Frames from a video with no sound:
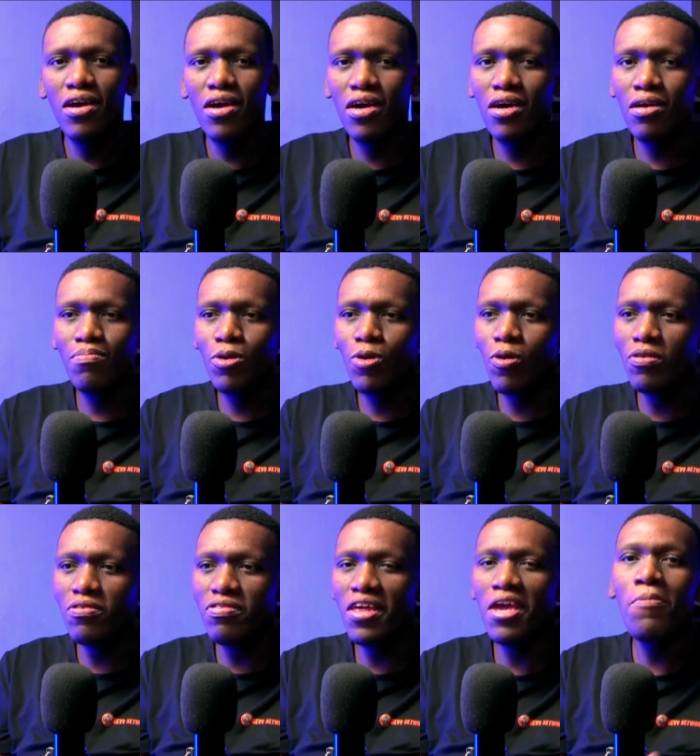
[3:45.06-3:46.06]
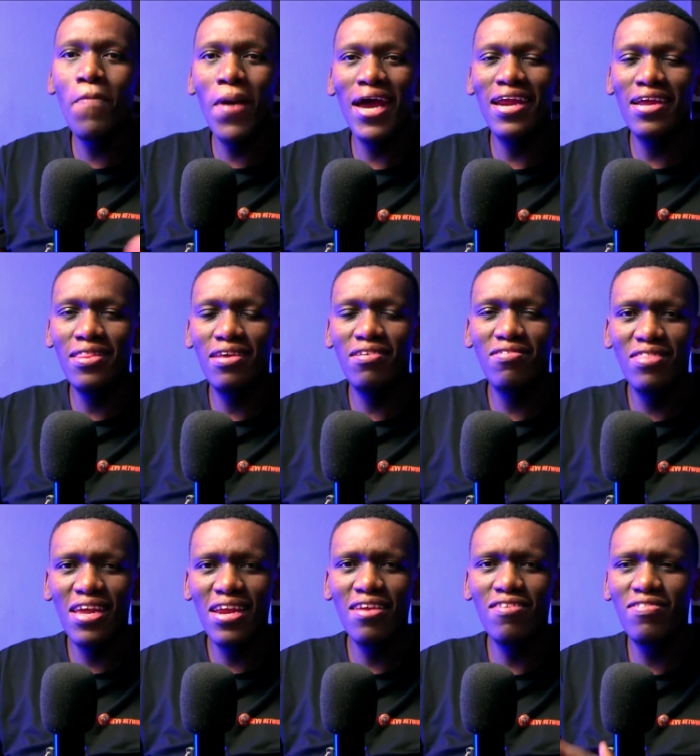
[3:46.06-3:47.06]
because they parade the
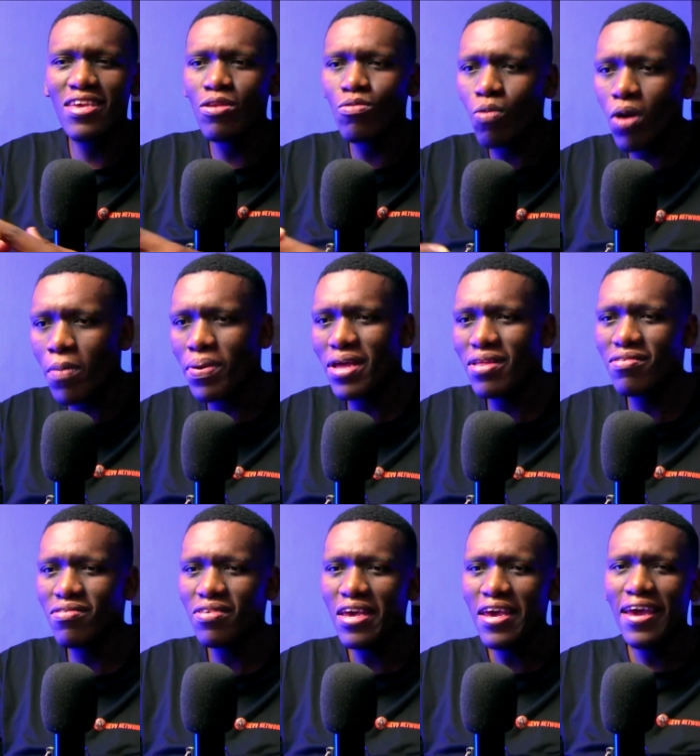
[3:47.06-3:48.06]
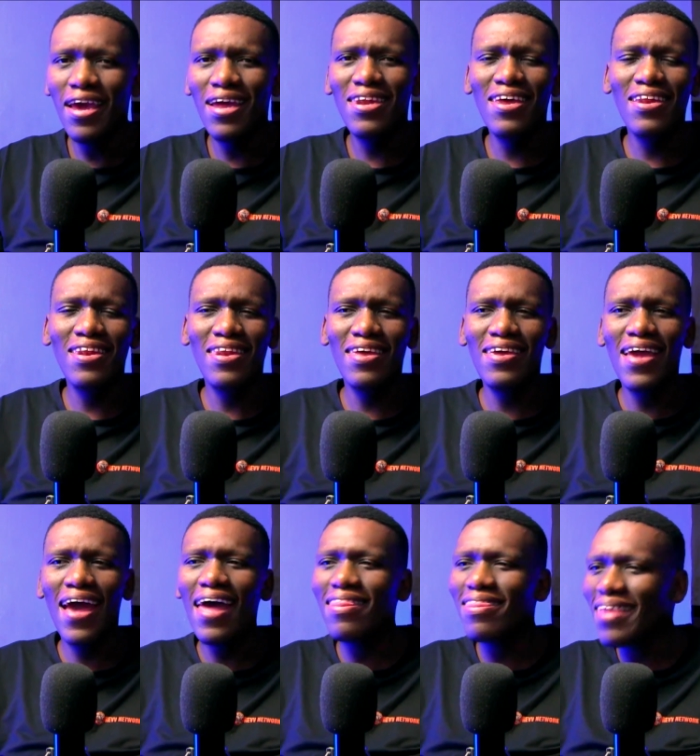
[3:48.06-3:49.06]
streets in weapons and then they
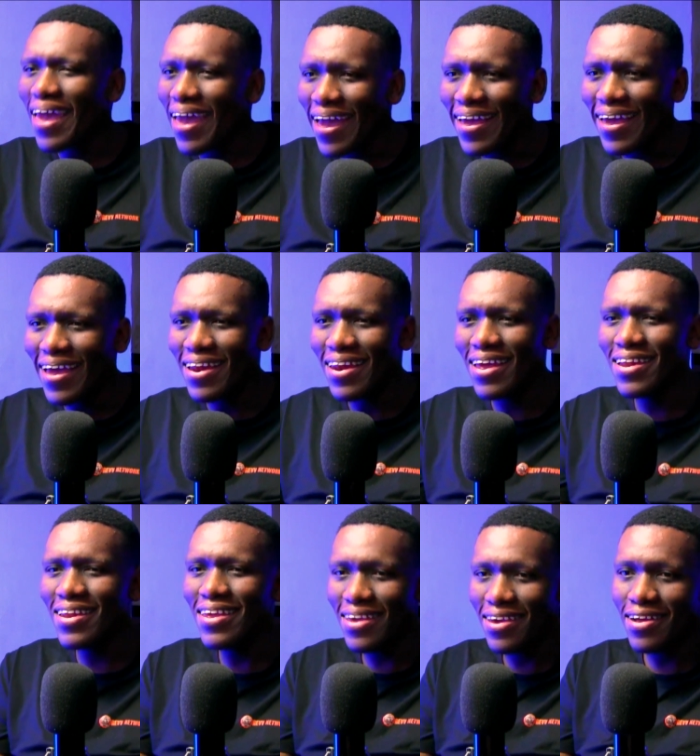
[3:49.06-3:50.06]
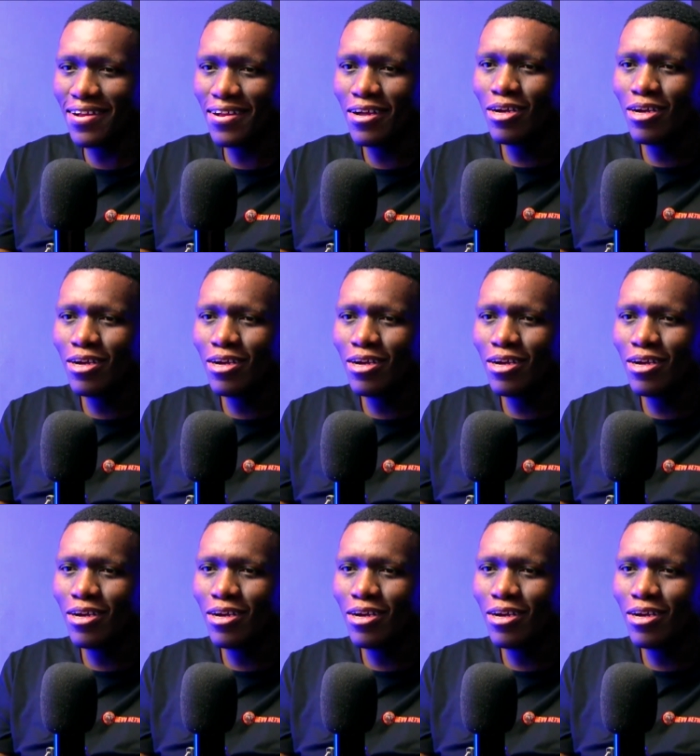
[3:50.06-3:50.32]
attack and then kill.